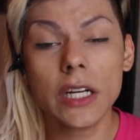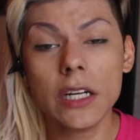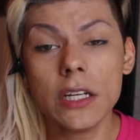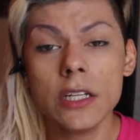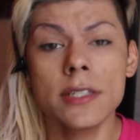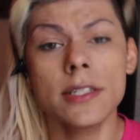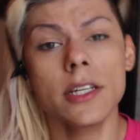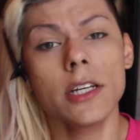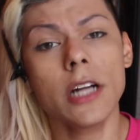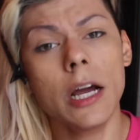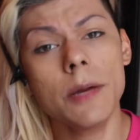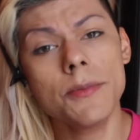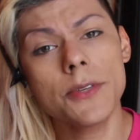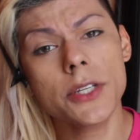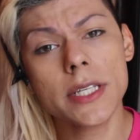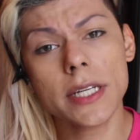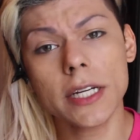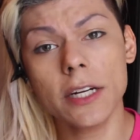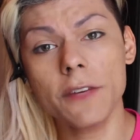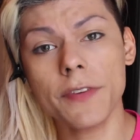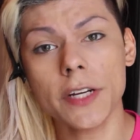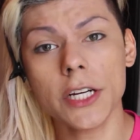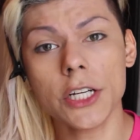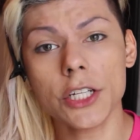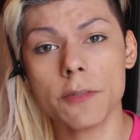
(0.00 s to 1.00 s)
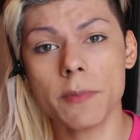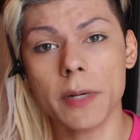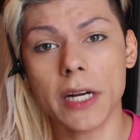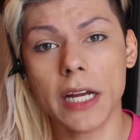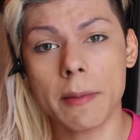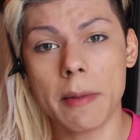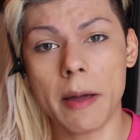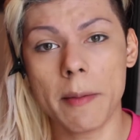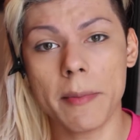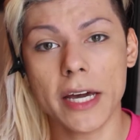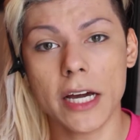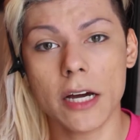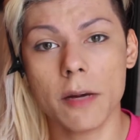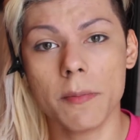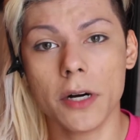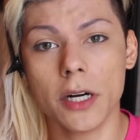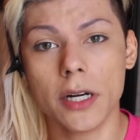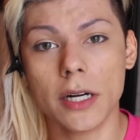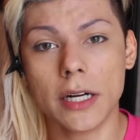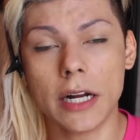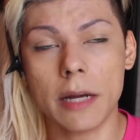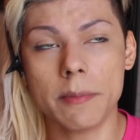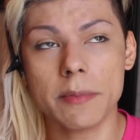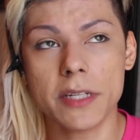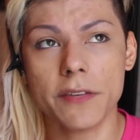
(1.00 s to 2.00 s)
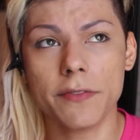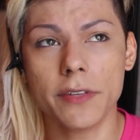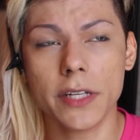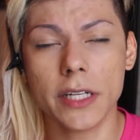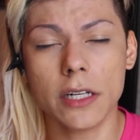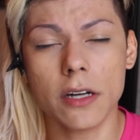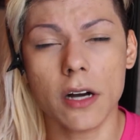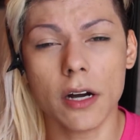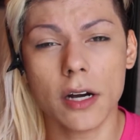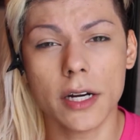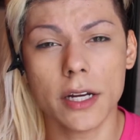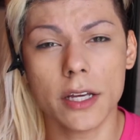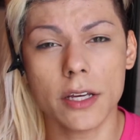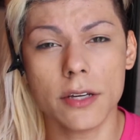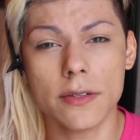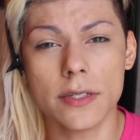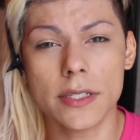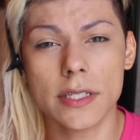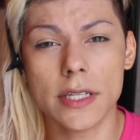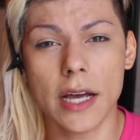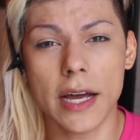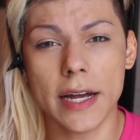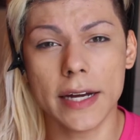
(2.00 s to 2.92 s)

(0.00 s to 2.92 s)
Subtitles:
And so now I'm just gonna finish putting my makeup on, and I'm definitely not gonna use